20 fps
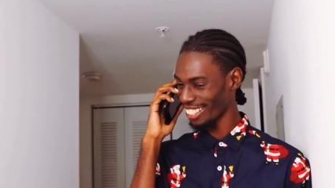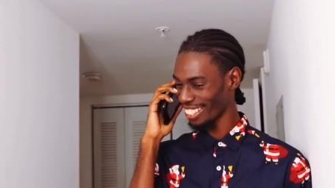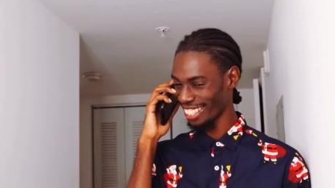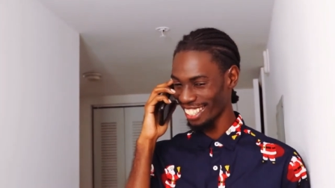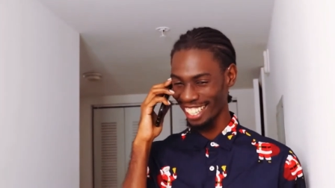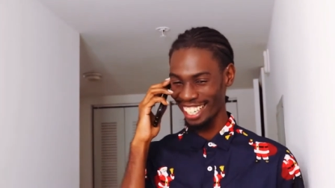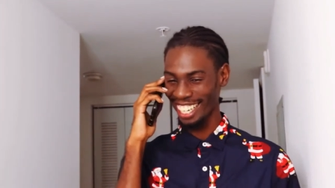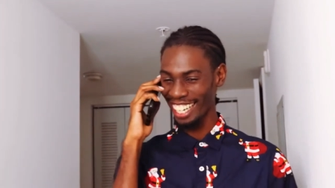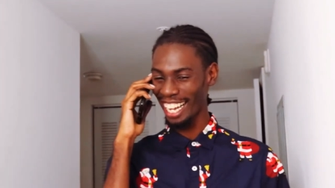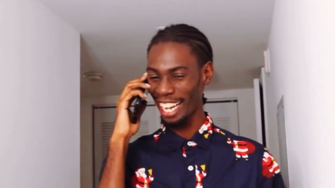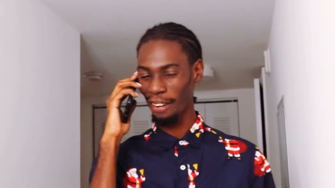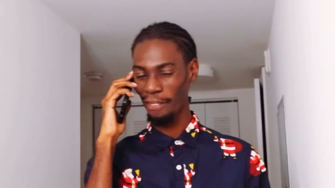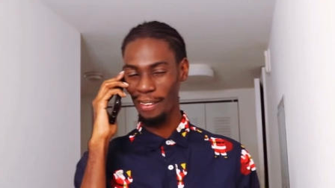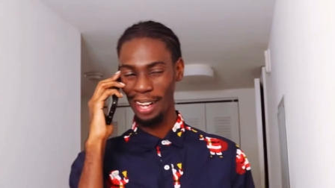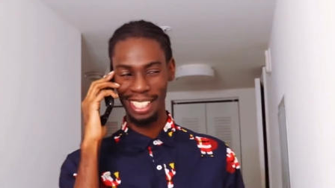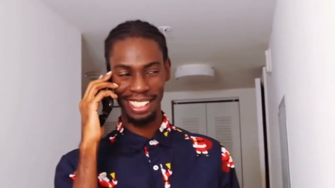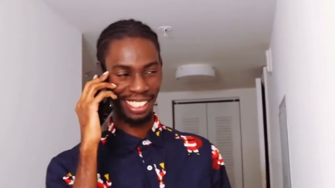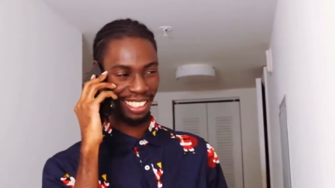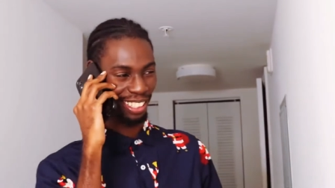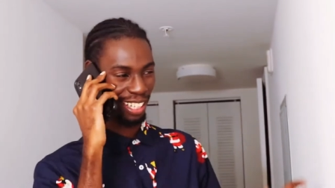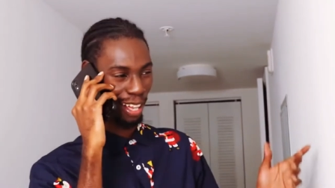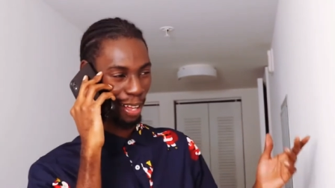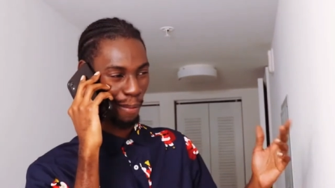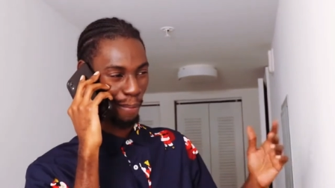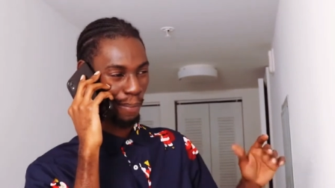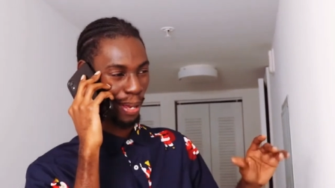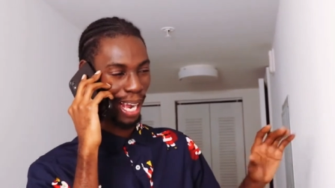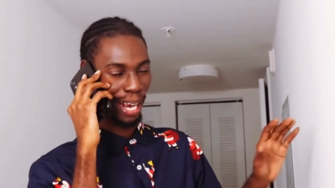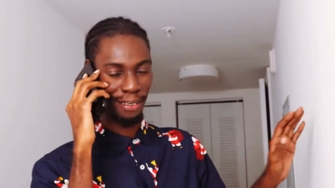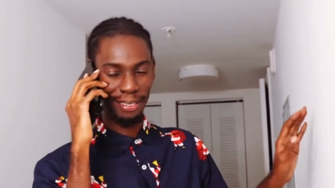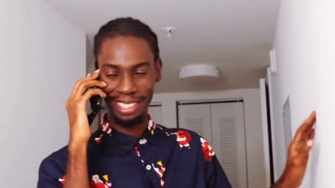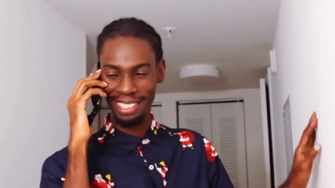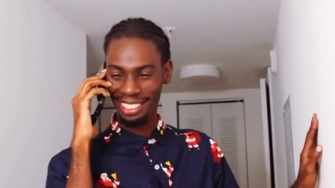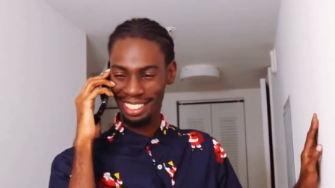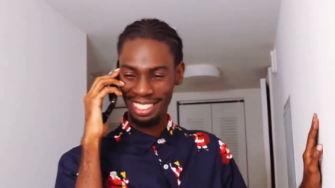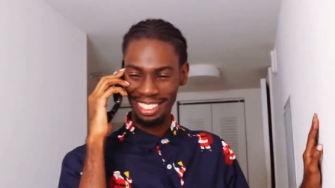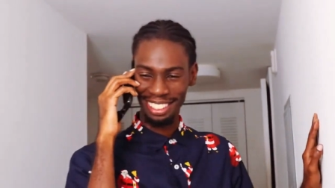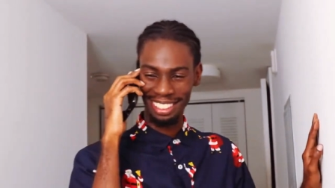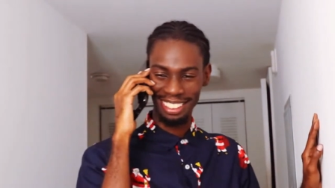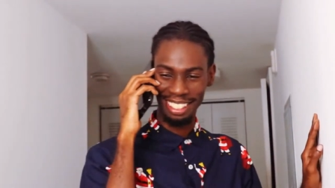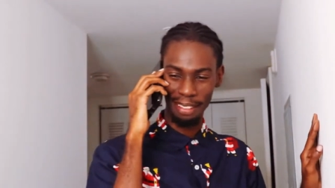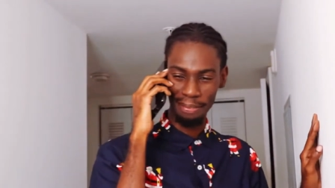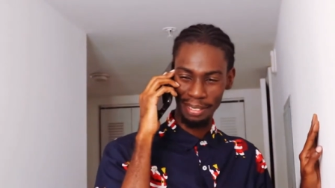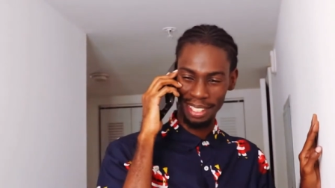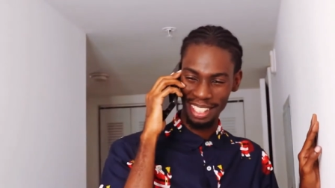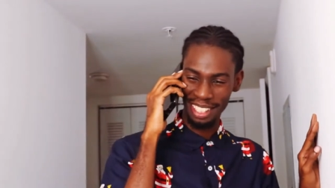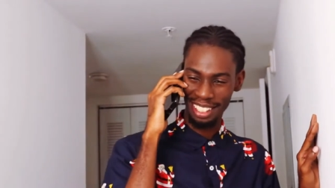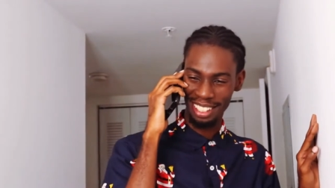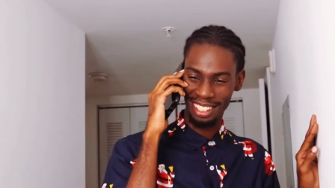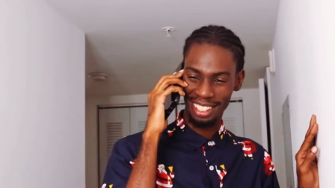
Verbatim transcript: You ain't gotta watch um, Power Rangers or something?